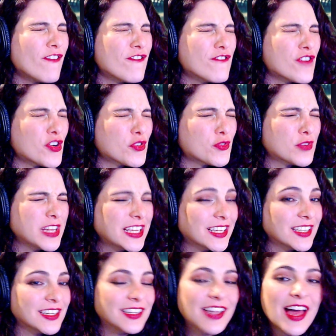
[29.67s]

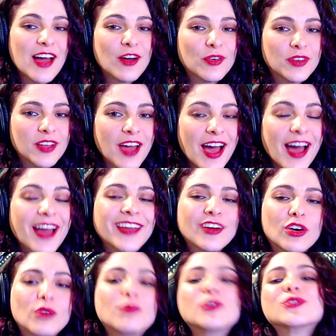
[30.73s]
freaking loud. I
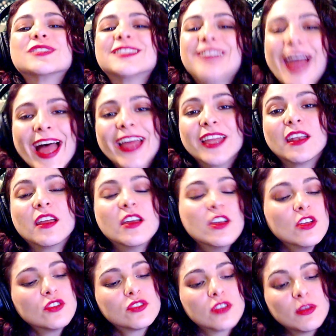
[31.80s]
almost died.
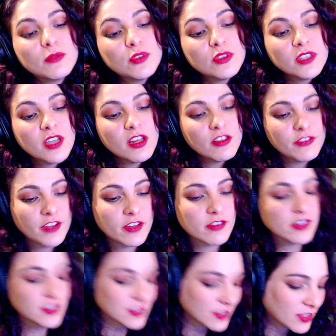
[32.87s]
So I'm doing y'all a
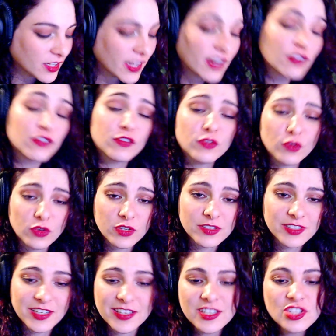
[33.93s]
favor, starting at 4
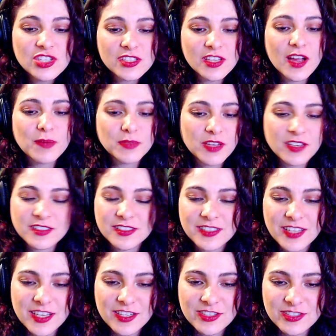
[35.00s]
seconds. He just hopped on
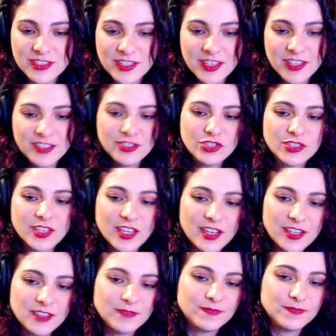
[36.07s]
stage, just kind of